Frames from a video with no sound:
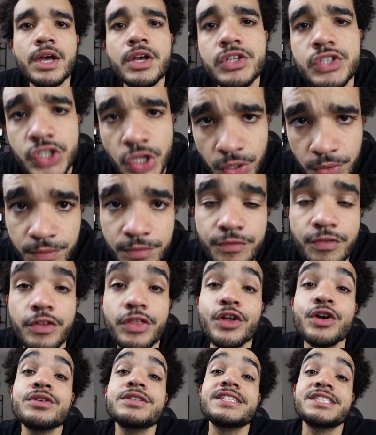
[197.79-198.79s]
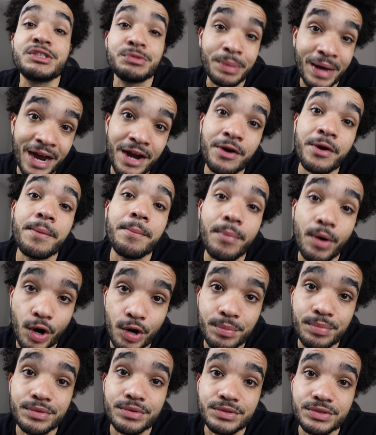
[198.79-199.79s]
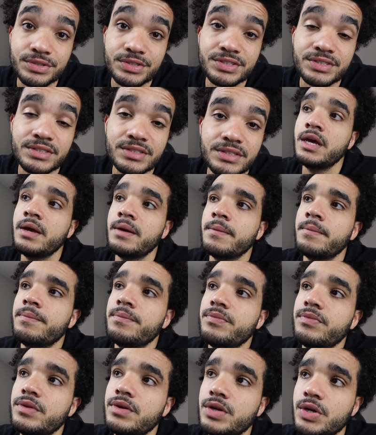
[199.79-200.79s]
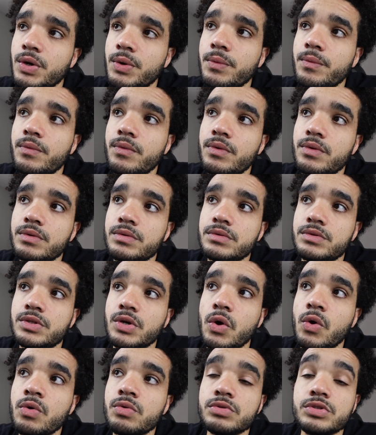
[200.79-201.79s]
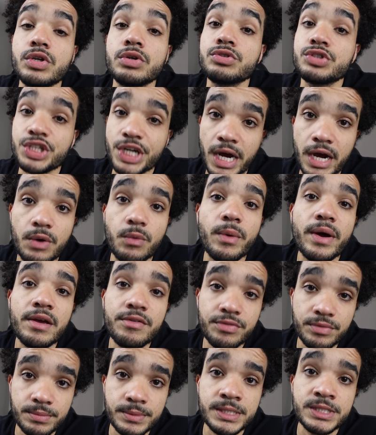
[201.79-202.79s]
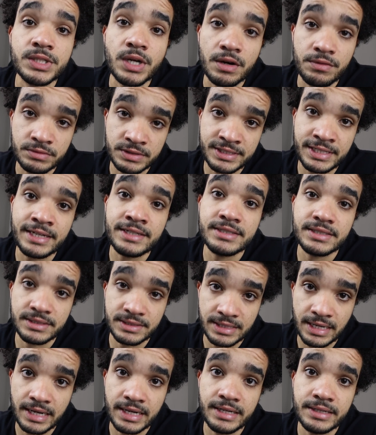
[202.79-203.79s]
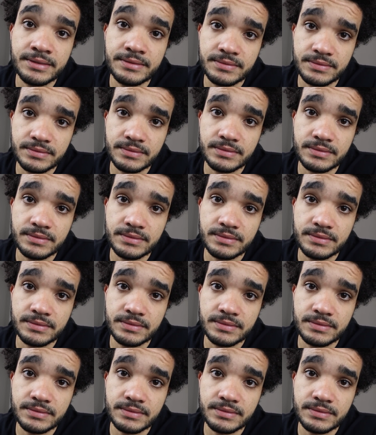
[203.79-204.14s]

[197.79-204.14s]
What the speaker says: So, for those aspiring barbers, don't shy away from these conversations, all right?